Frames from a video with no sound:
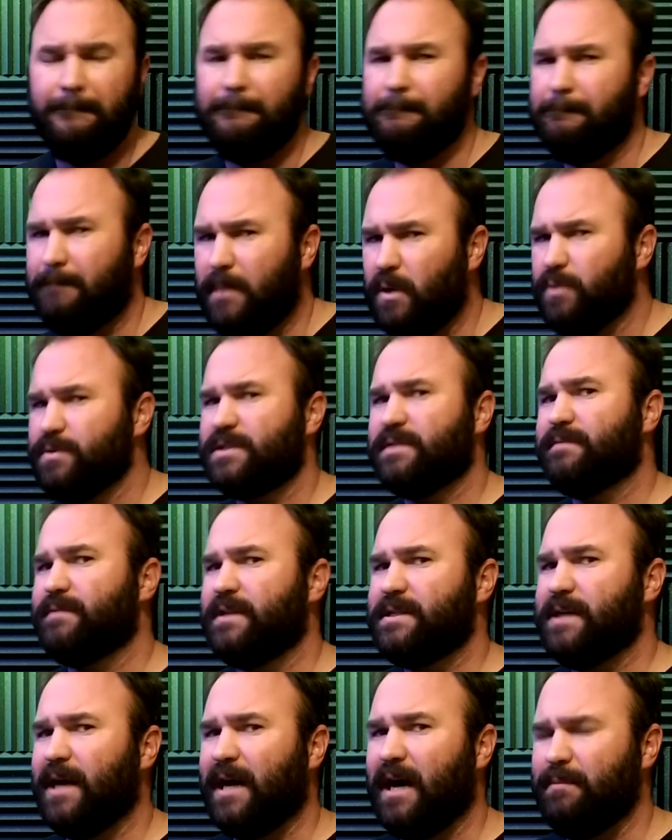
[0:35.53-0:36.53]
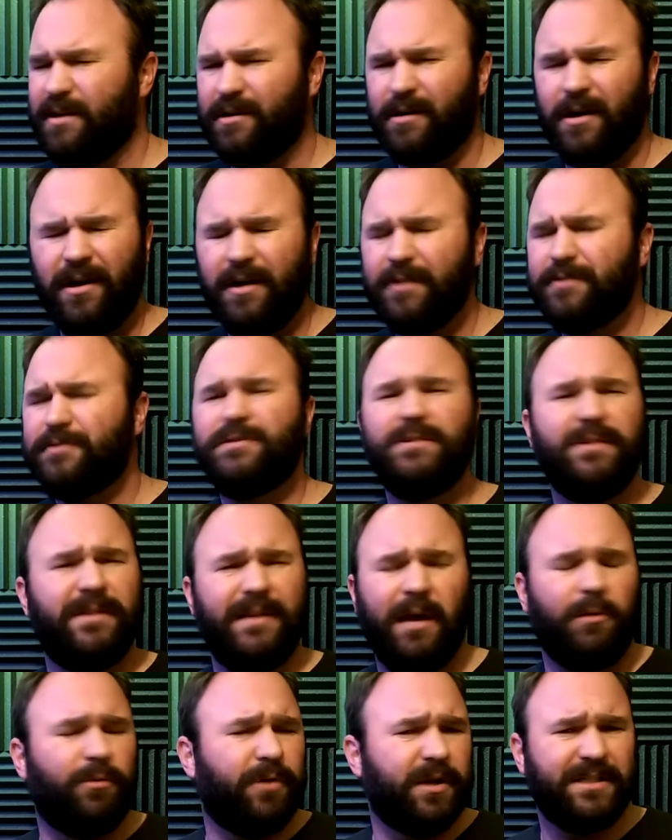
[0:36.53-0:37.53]
Most of the time. There are other
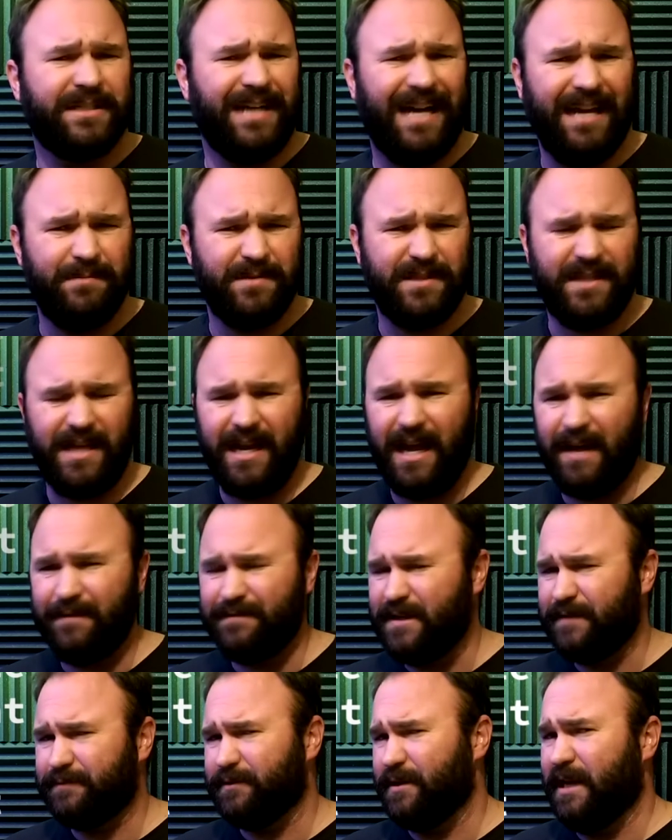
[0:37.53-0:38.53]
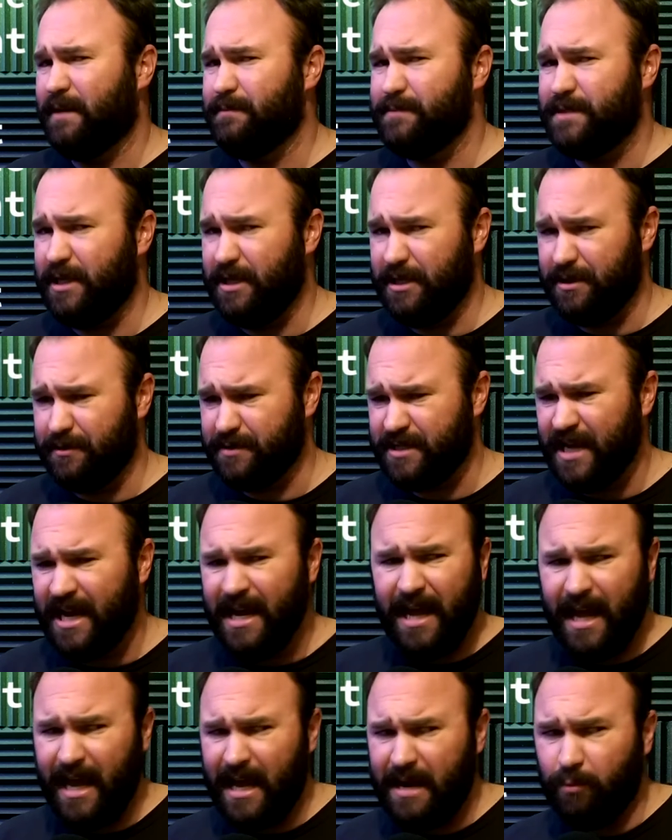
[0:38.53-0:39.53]
network types that have different MTUs
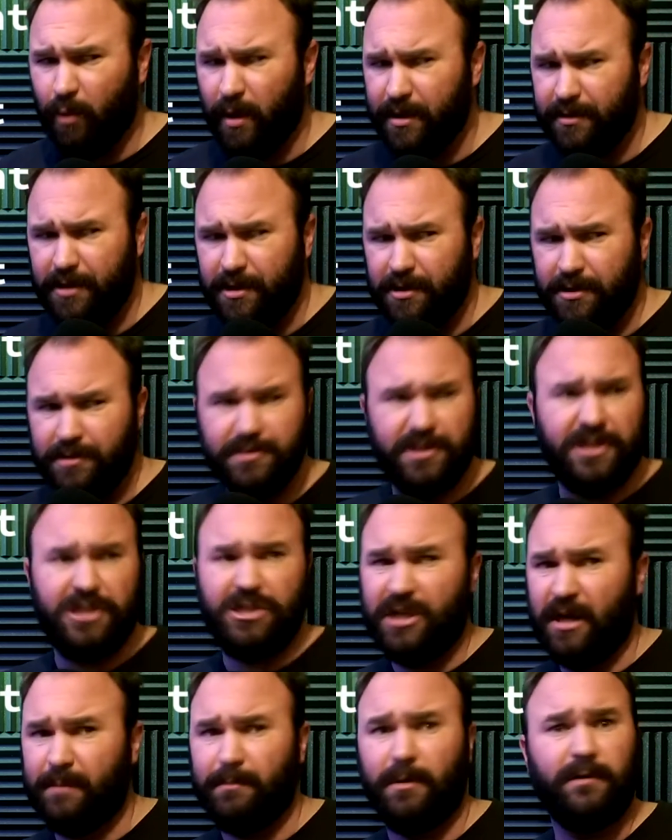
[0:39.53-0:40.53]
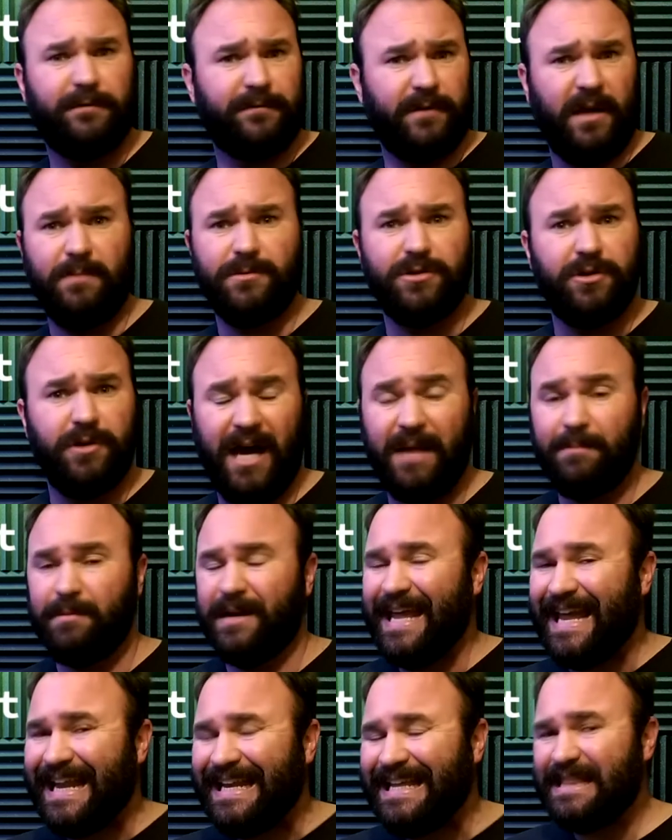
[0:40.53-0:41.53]
and whether you're using jumbo frames or not,
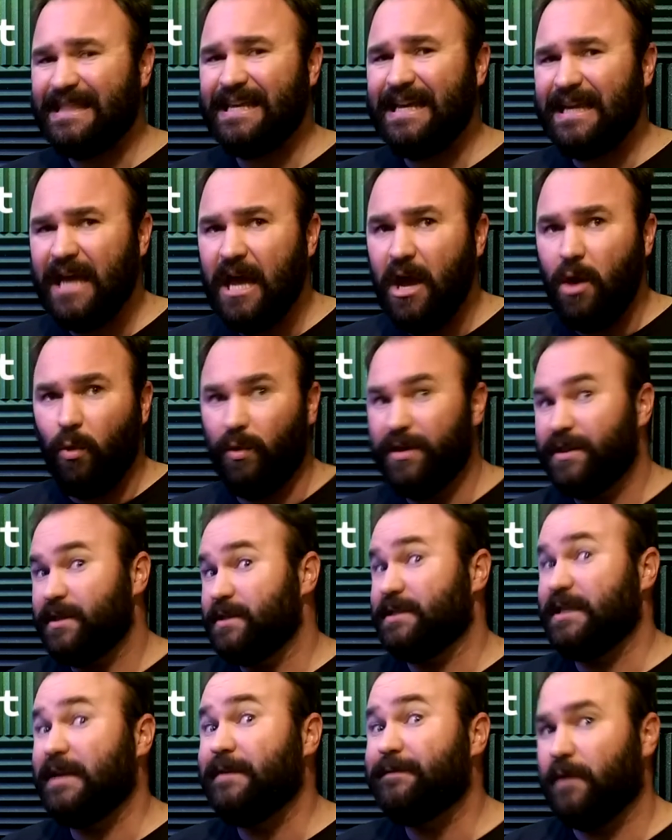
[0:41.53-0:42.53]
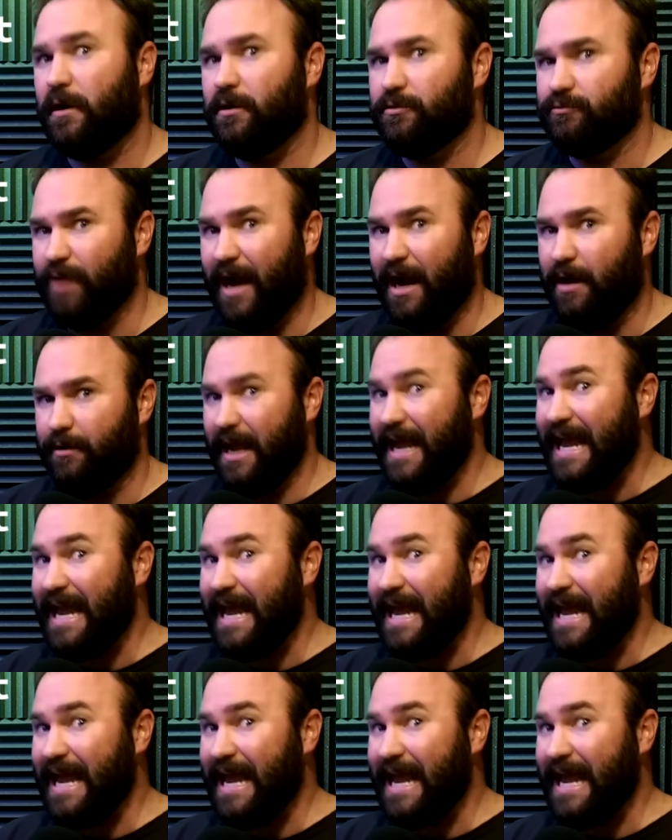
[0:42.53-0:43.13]
but anything with a default route,